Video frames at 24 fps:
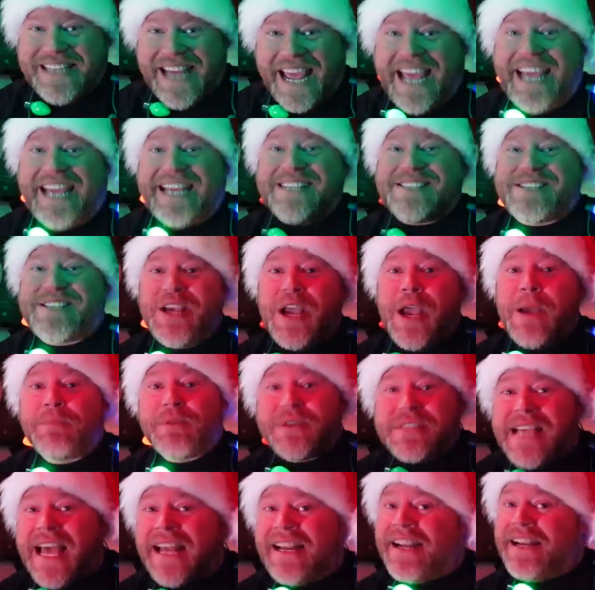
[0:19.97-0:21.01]
days,
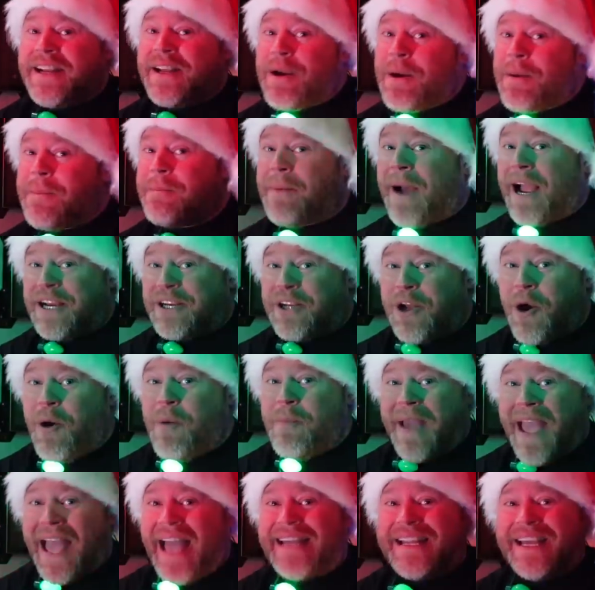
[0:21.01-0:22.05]
presented by
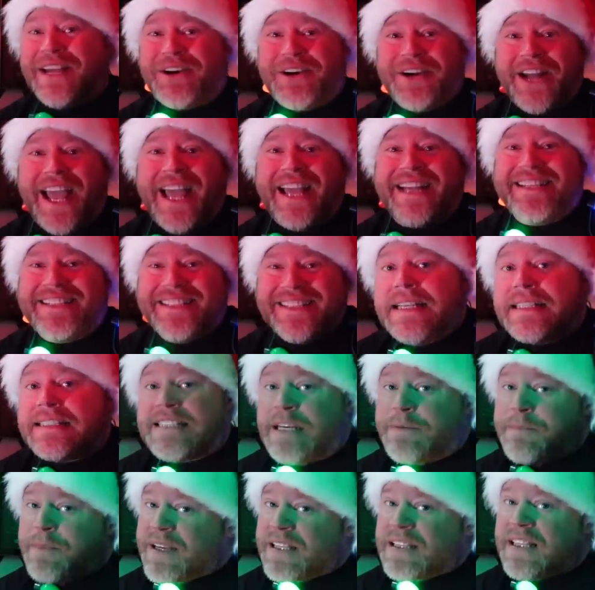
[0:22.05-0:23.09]
Nomad Internet.
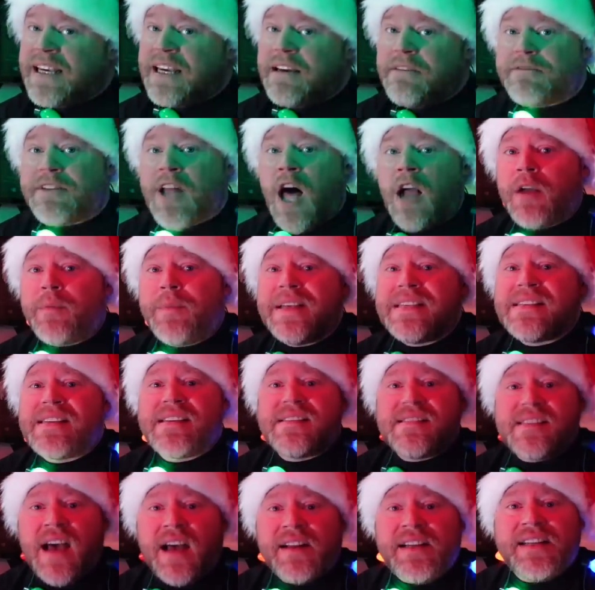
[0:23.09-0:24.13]
Typically, Vlogmas
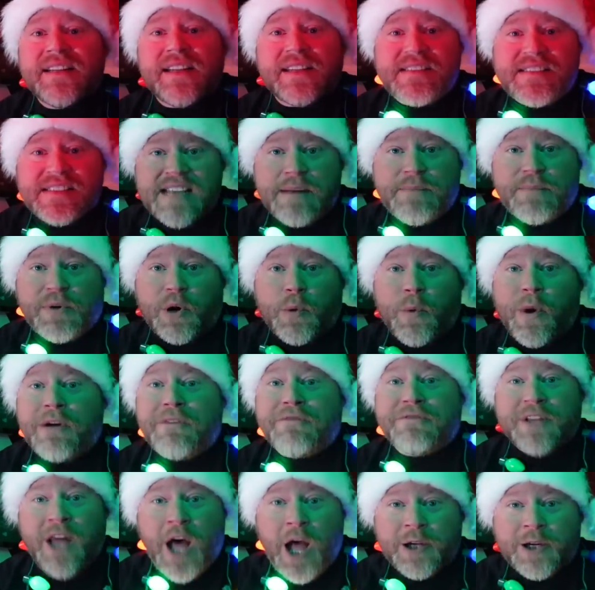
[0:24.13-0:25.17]
is done in December, where
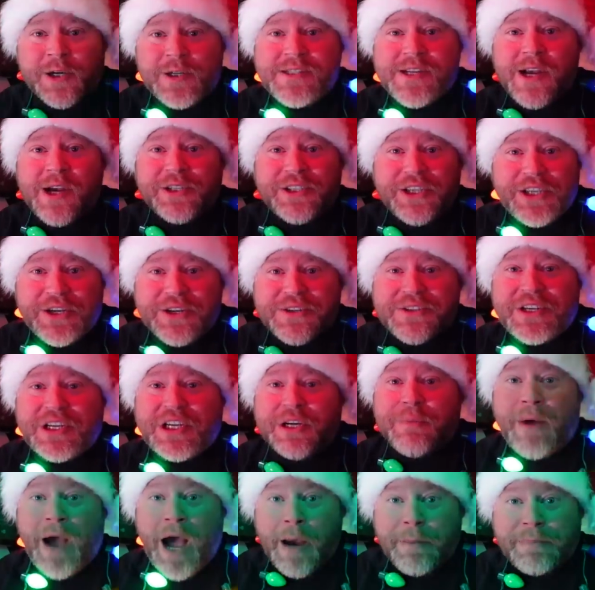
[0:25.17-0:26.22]
vloggers on
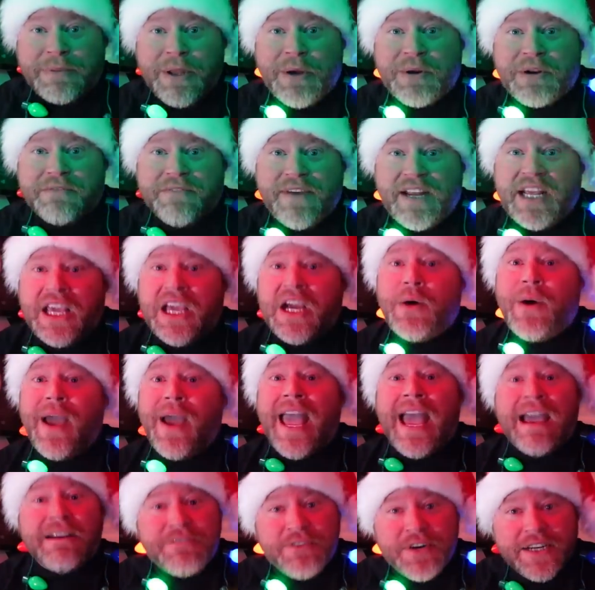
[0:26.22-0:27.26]
YouTube upload a video
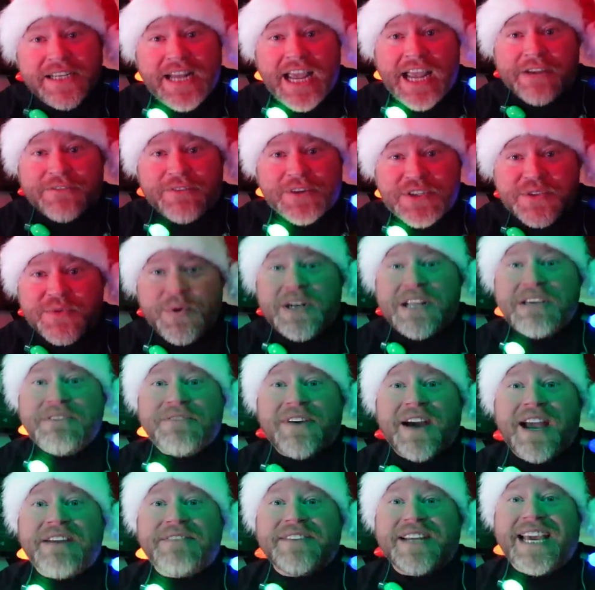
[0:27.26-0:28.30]
every day for
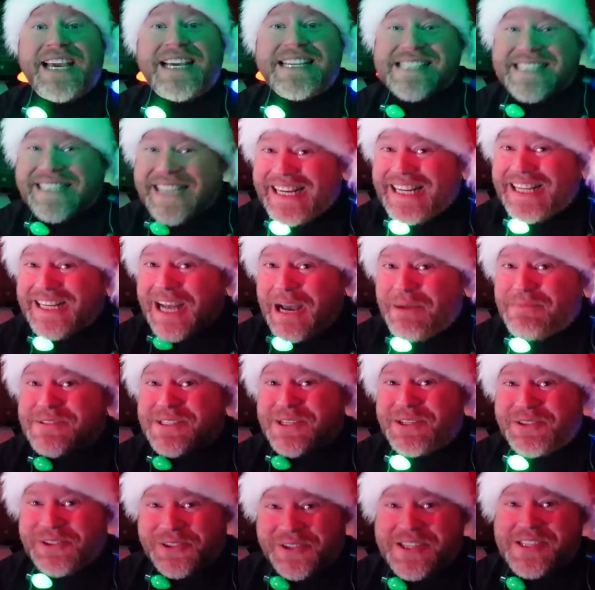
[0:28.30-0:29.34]
25 days leading up
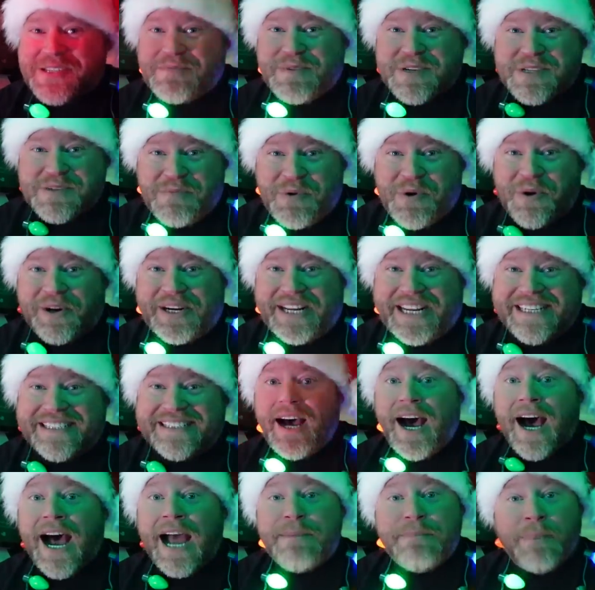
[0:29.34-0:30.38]
till Christmas morning.
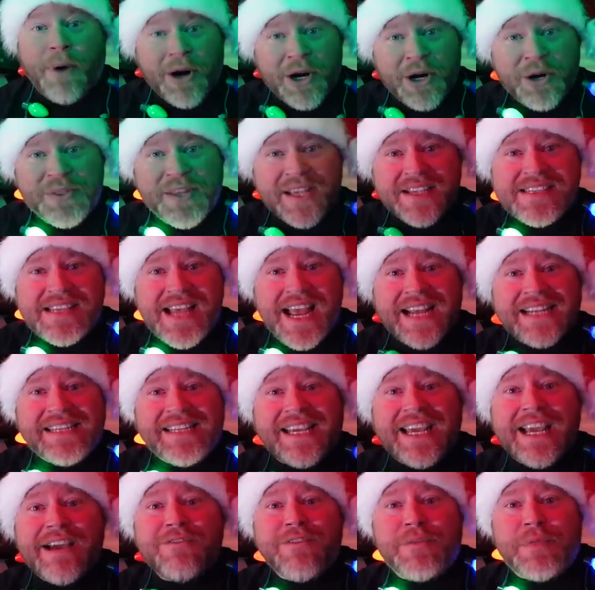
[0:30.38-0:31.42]
I borrowed this
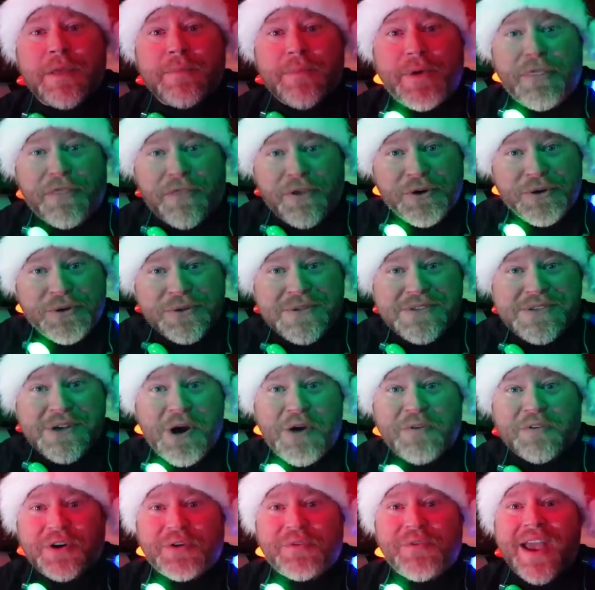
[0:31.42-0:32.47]
idea from the Bethunes
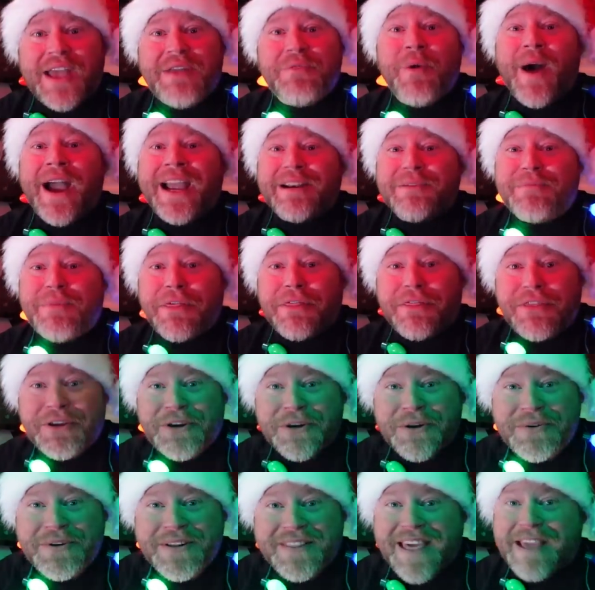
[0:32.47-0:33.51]
over at Red, White, and
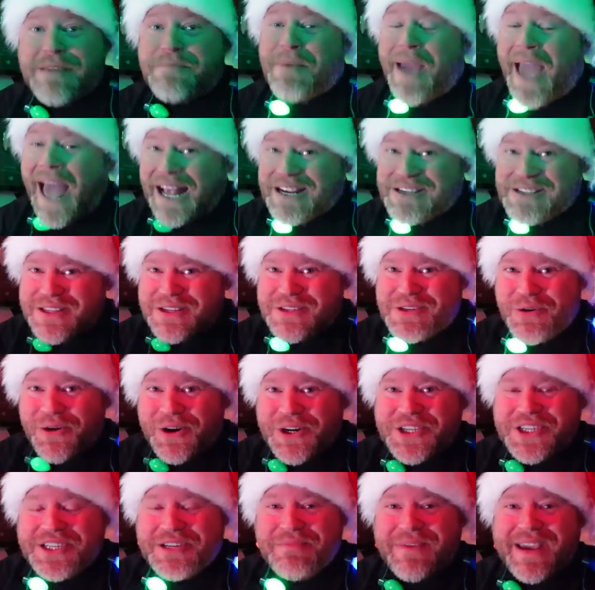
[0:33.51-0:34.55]
Bethune. They passed the
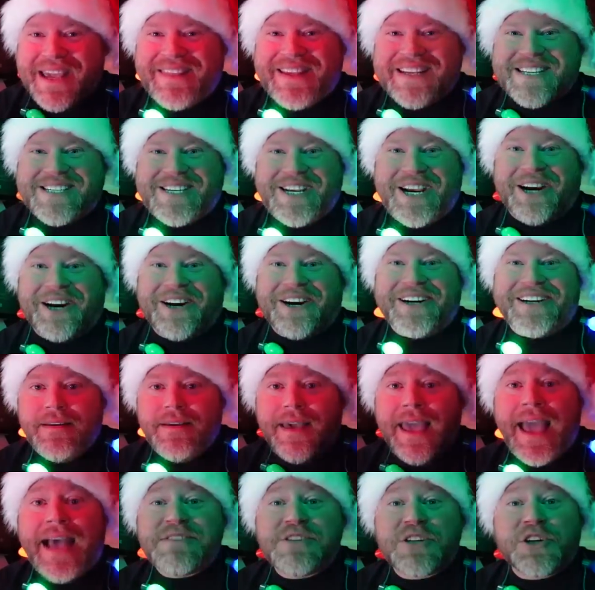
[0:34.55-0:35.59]
torch to me this year.
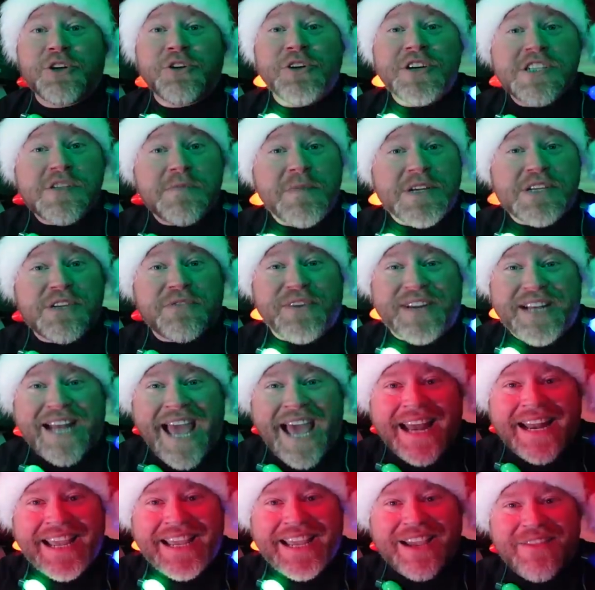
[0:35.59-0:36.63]
As a Christmas
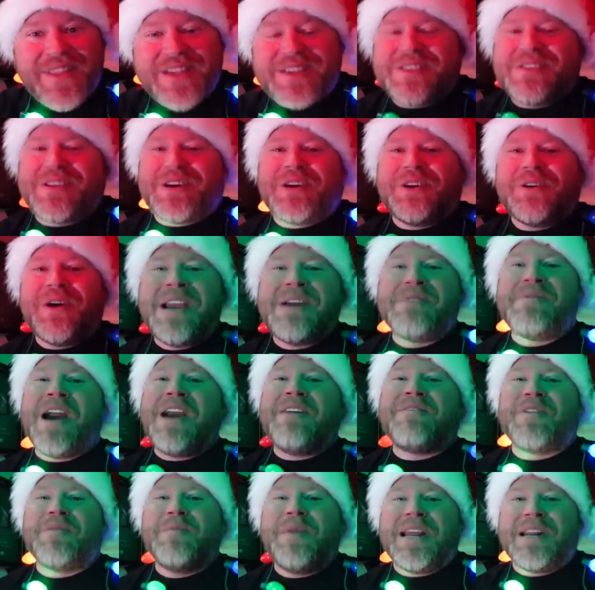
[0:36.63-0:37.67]
fanatic, this is a great
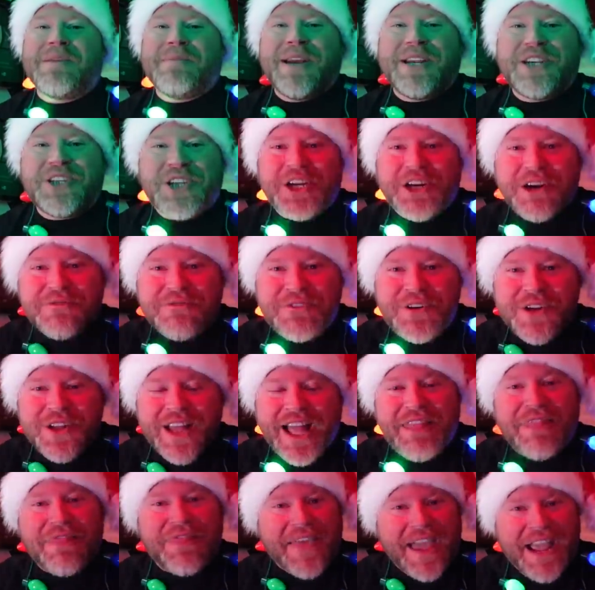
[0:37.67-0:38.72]
way for me to be cheerful
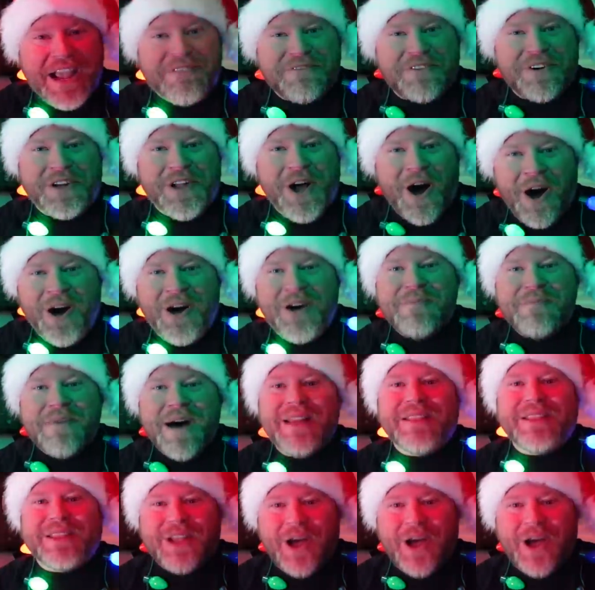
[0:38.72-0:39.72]
and thankful all month